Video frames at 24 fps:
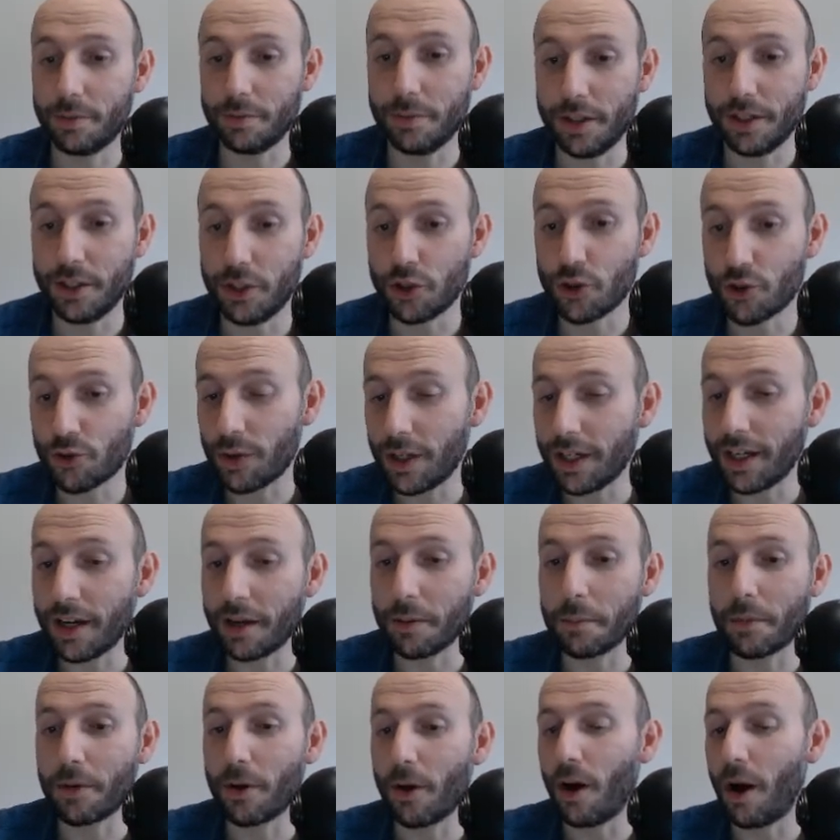intriguing
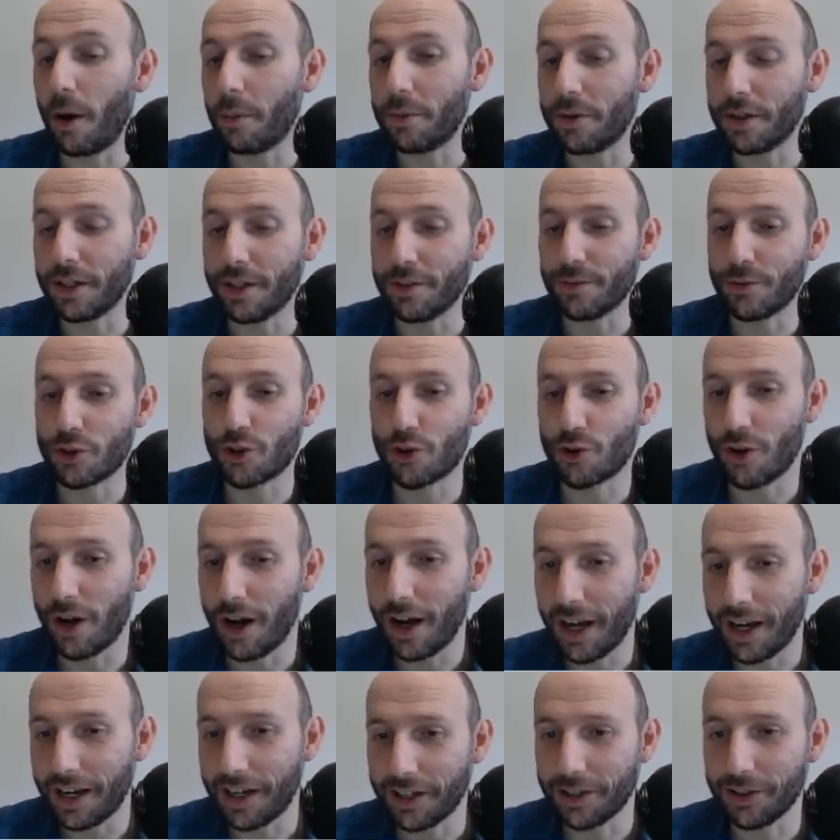property of
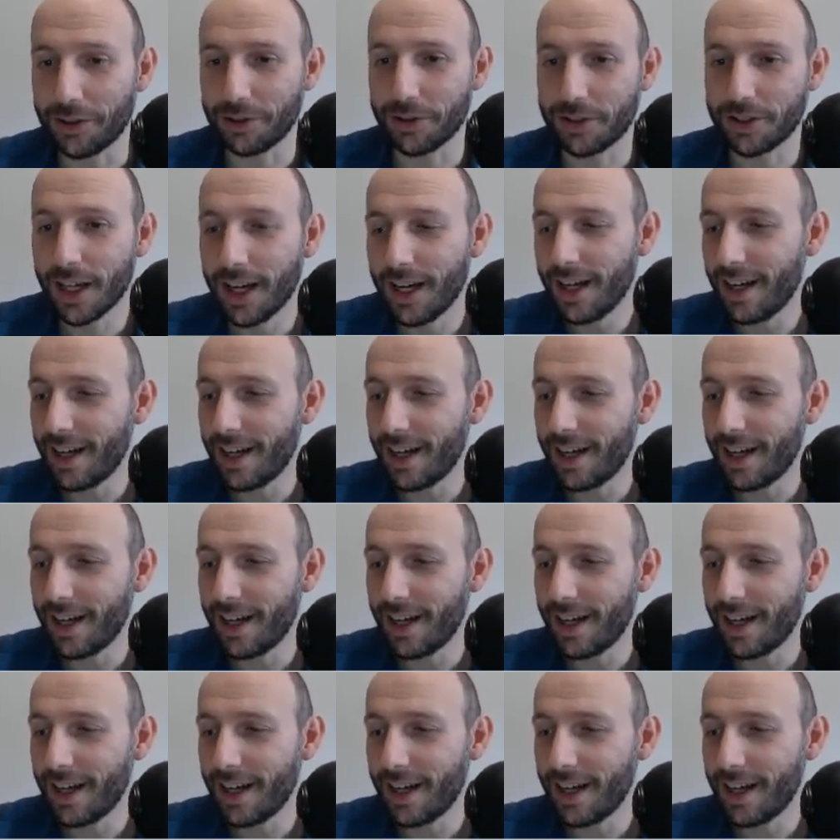triangles.